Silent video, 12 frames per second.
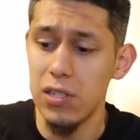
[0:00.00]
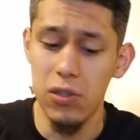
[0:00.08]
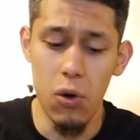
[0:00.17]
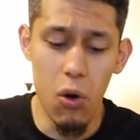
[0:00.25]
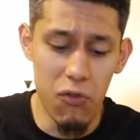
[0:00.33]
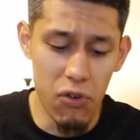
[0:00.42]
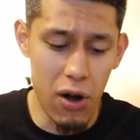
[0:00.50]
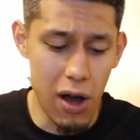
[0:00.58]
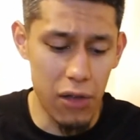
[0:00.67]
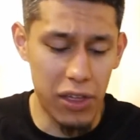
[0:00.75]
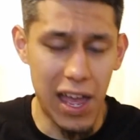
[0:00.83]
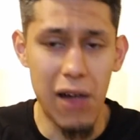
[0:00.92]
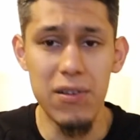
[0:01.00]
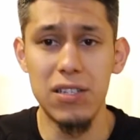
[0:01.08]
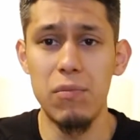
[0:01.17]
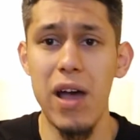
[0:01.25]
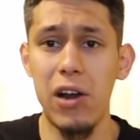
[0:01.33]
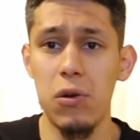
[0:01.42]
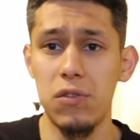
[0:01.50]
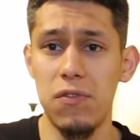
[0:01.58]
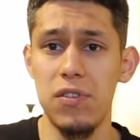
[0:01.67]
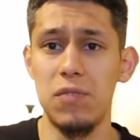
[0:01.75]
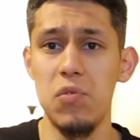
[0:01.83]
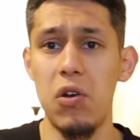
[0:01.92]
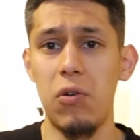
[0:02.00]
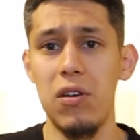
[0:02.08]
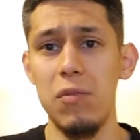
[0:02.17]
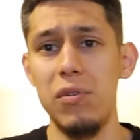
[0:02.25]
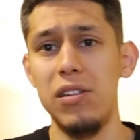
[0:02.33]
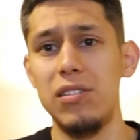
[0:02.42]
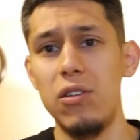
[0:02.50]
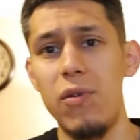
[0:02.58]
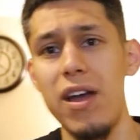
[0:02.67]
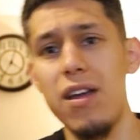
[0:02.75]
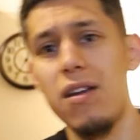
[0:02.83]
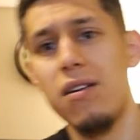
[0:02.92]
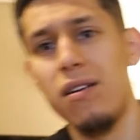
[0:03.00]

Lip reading: So overall, the calories and macros for this meal are going to be listed right